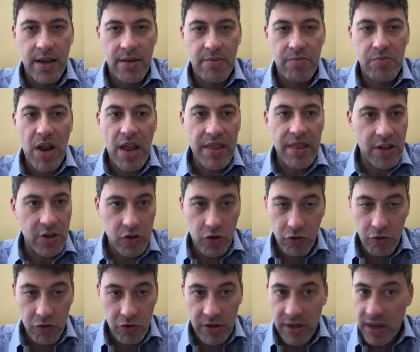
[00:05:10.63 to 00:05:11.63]

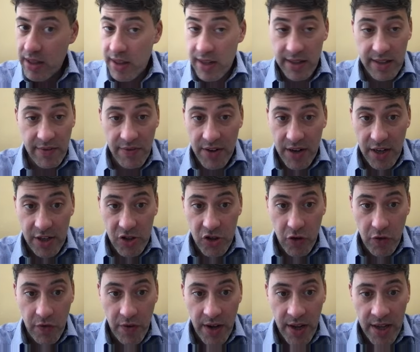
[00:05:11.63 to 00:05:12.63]
Nothing difficult so
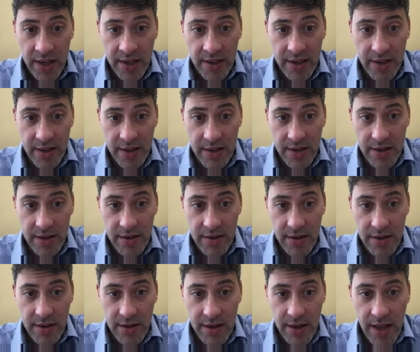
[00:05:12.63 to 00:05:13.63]
far.
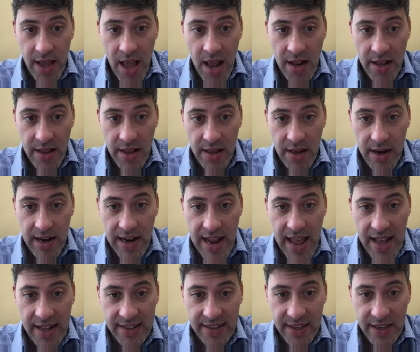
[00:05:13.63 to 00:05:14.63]
And
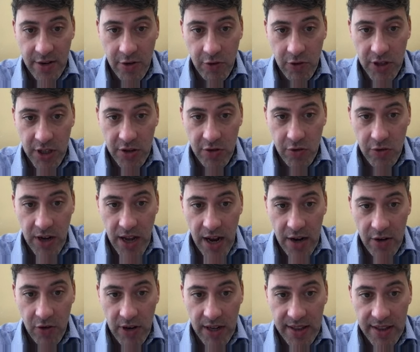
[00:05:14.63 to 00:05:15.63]
later we need to
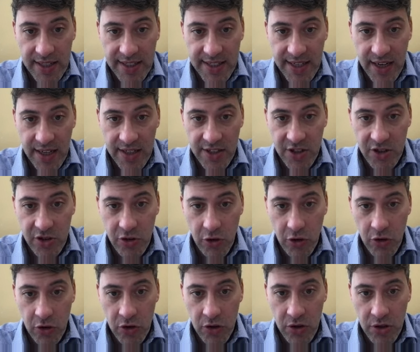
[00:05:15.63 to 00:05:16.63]
calculate the charge
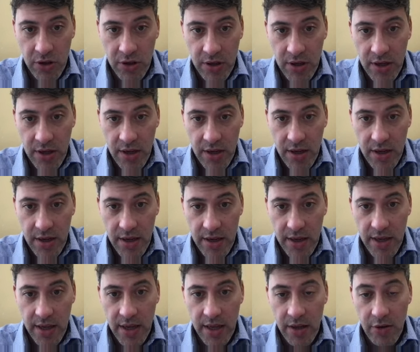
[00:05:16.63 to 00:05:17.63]
stored
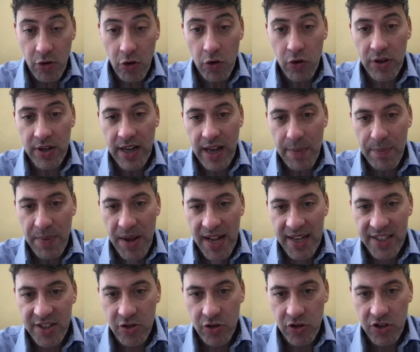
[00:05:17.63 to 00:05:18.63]
on
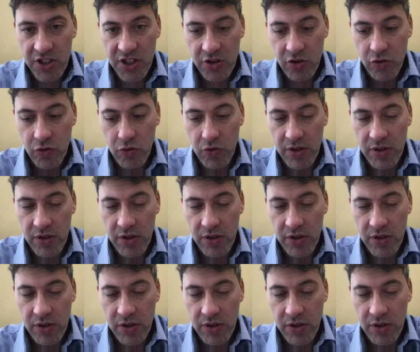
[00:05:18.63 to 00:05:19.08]
capacitor C2.